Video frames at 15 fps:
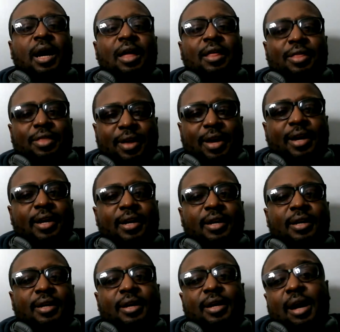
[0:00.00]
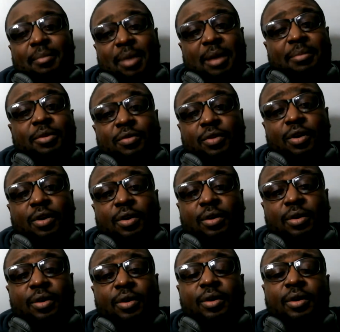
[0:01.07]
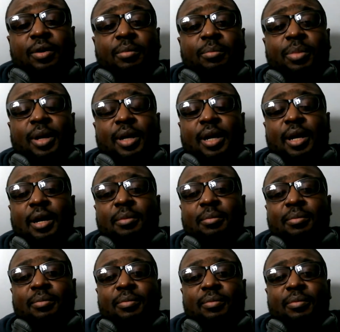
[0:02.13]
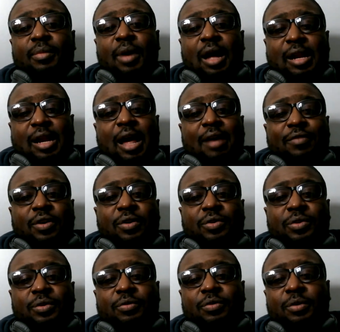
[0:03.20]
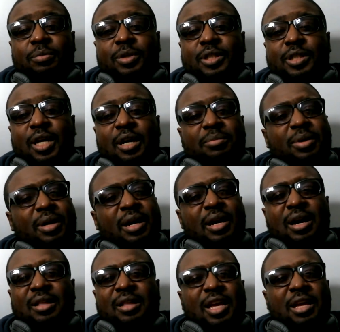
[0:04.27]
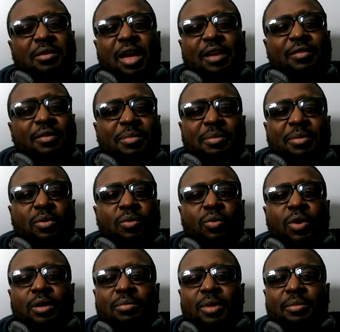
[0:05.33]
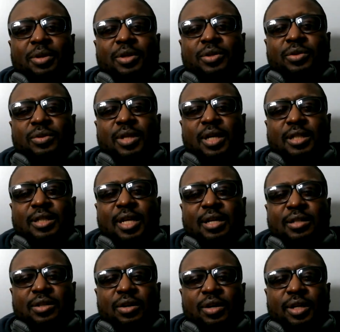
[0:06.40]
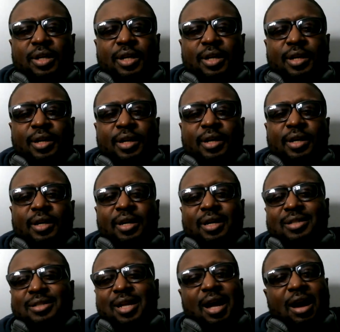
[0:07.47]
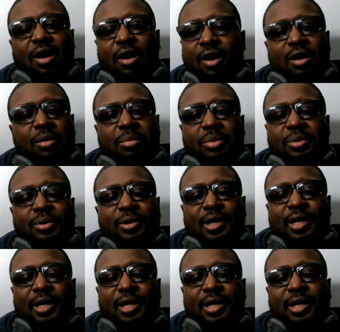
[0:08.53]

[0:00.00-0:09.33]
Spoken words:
I think I might be wrong, but I have to go through the film and check. But I think he gave up maybe one, maybe two touchdowns all year. That's not horrible.